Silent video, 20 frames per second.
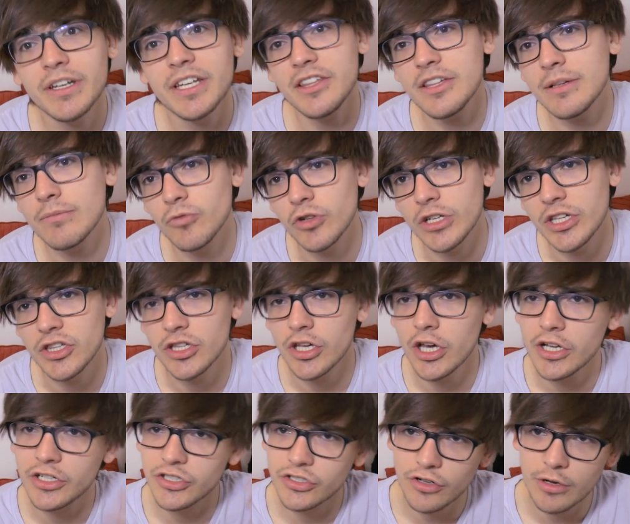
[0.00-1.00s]
I did some
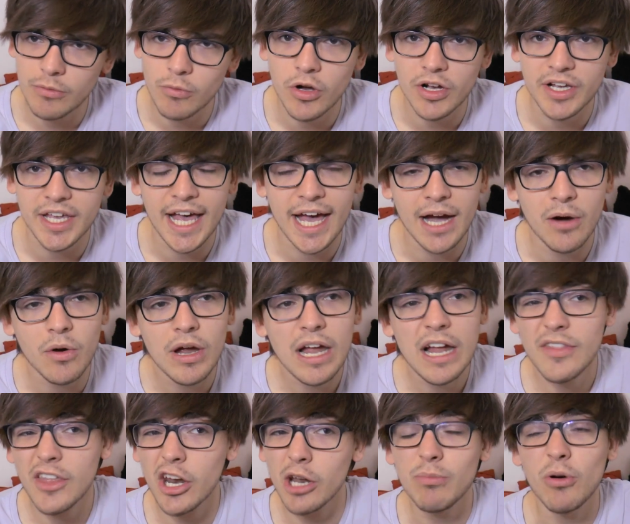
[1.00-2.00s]
research, try and work it out.
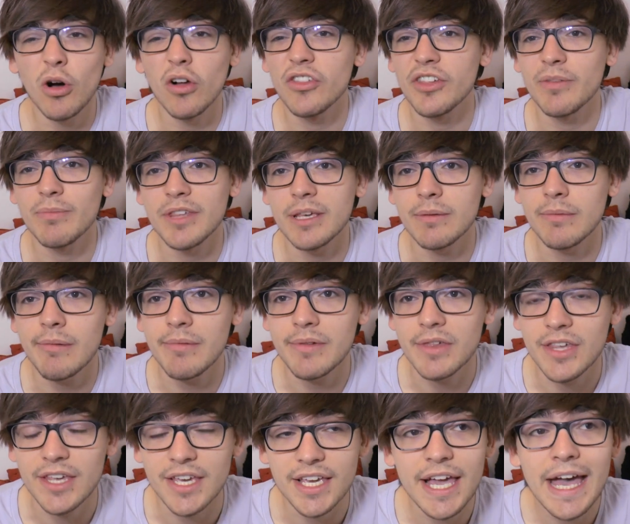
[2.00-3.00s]
Then I put on some
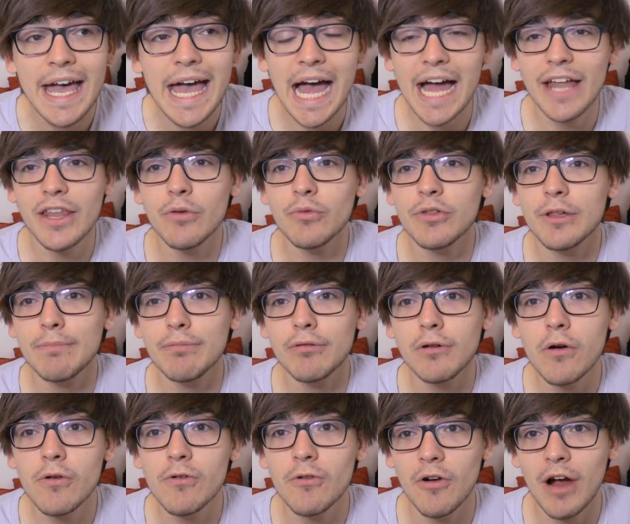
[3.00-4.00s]
CBBC, and there was a
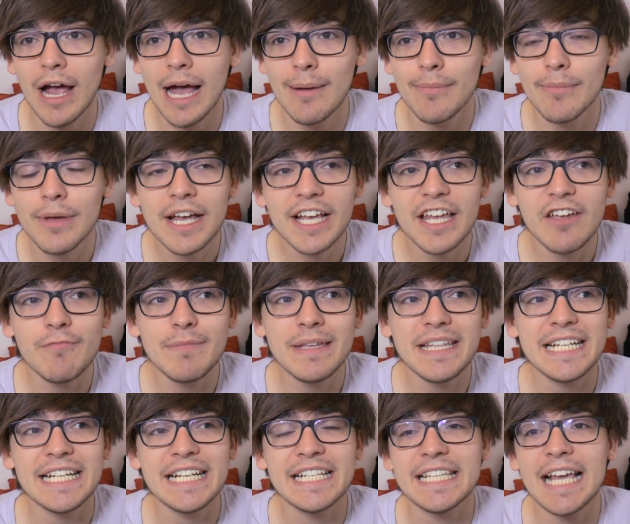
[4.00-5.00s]
program giving
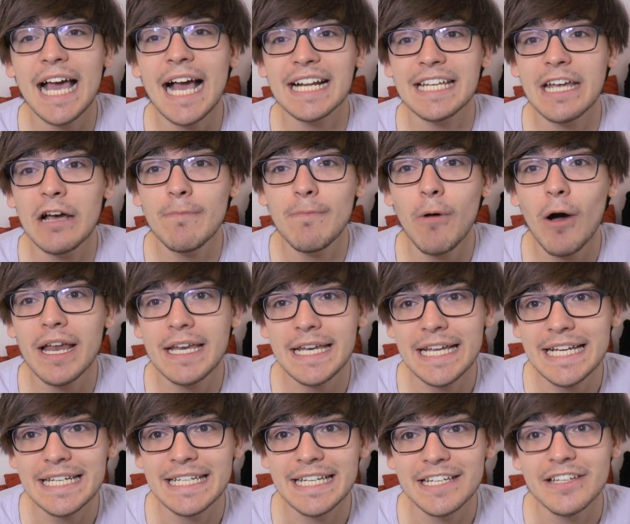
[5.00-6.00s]
me the exact help I
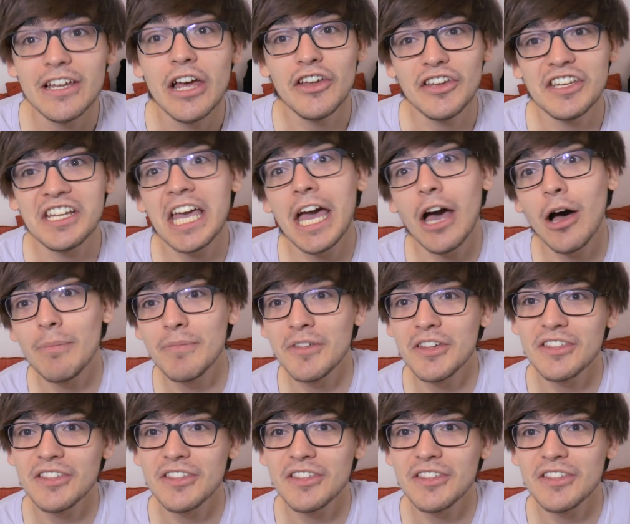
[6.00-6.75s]
needed to get up the